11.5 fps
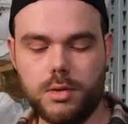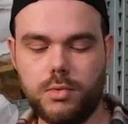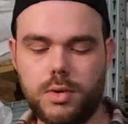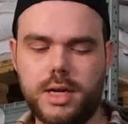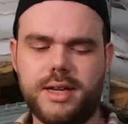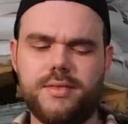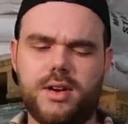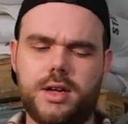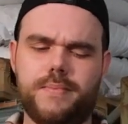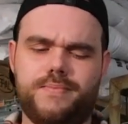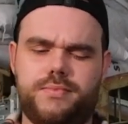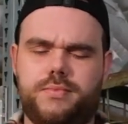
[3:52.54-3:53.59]
really give like
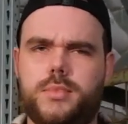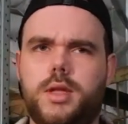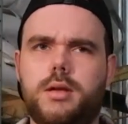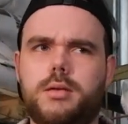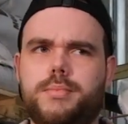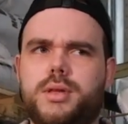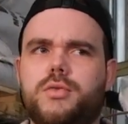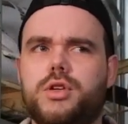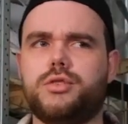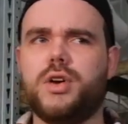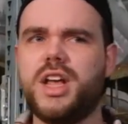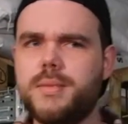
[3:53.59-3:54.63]
a bit of
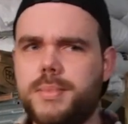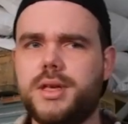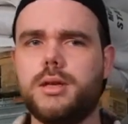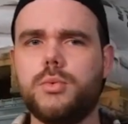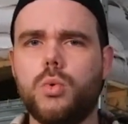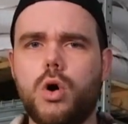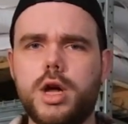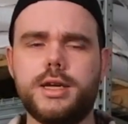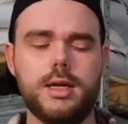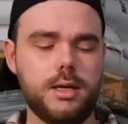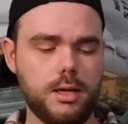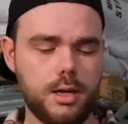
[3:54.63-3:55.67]
grapey,
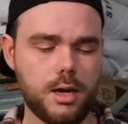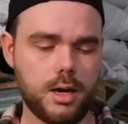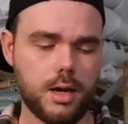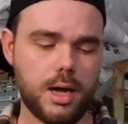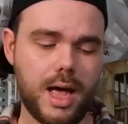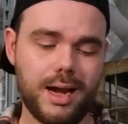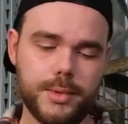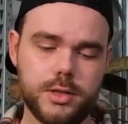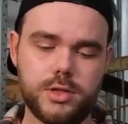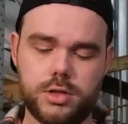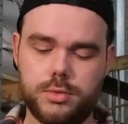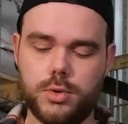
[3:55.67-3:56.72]
winey
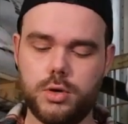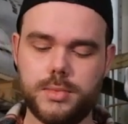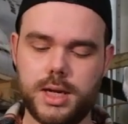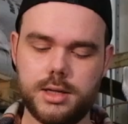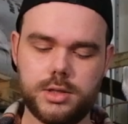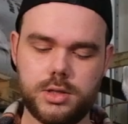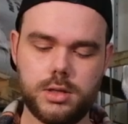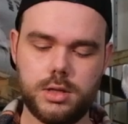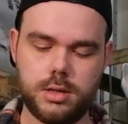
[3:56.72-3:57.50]
elements, aromas.